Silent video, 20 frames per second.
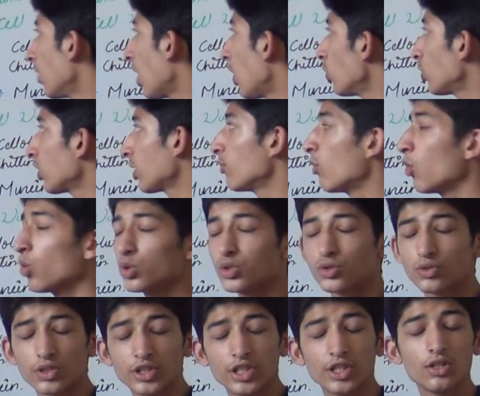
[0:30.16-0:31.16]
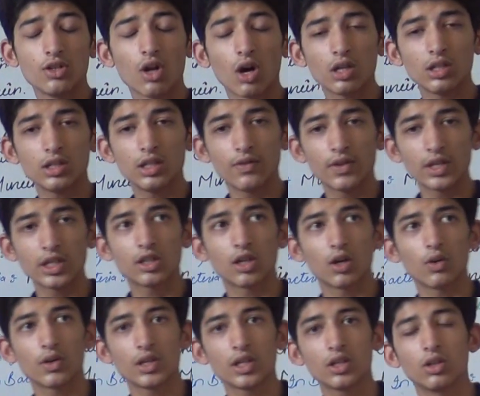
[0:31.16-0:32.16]
outermost rigid non-living
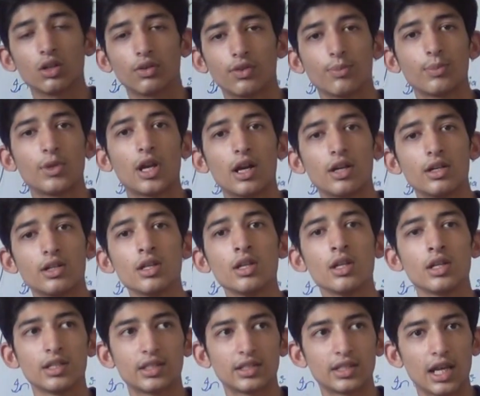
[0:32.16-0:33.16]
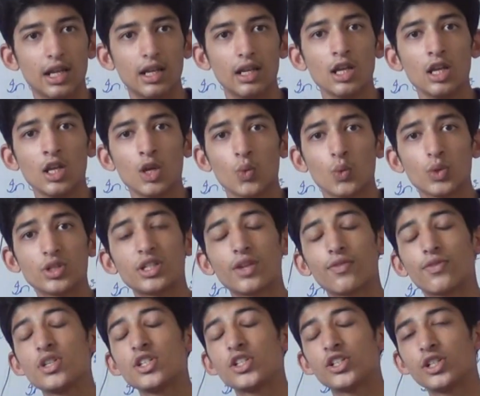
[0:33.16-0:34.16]
covering of a plant cell, which
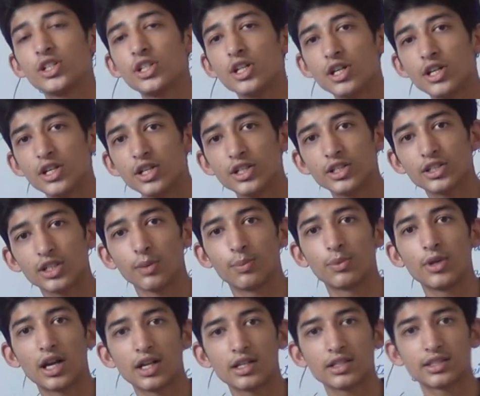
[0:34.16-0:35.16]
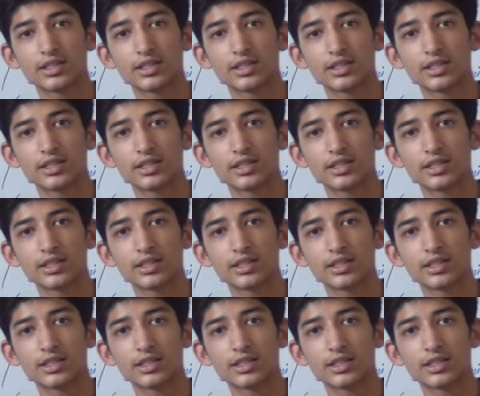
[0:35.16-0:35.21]
differentiates a plant